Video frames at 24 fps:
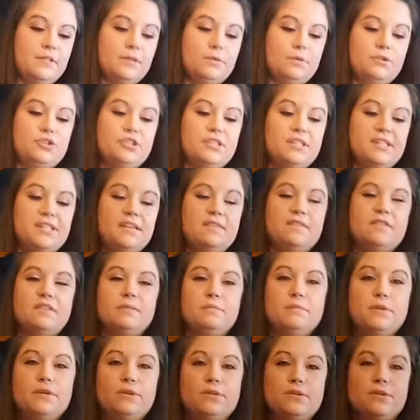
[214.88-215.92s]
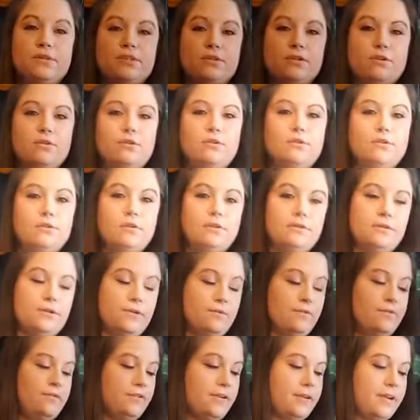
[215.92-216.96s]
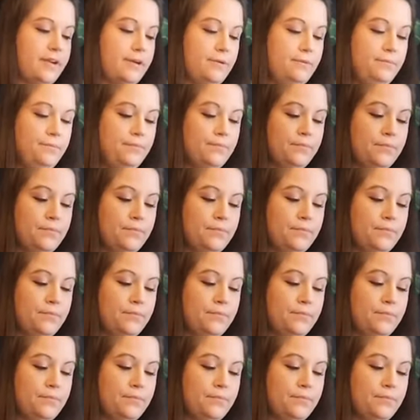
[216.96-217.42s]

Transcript: We'll just leave the middle circle alone for now.